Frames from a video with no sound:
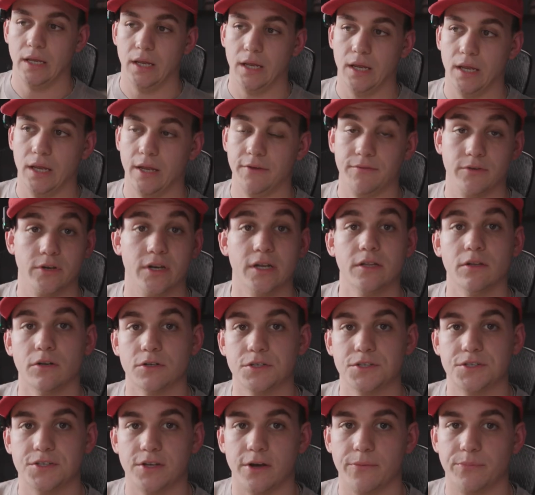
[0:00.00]
If you did
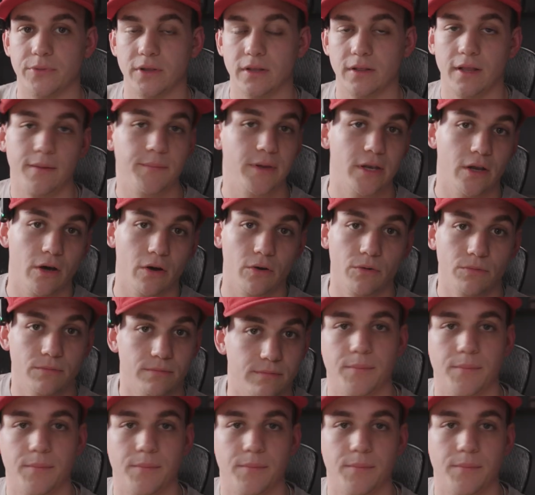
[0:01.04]
learn something, let me know.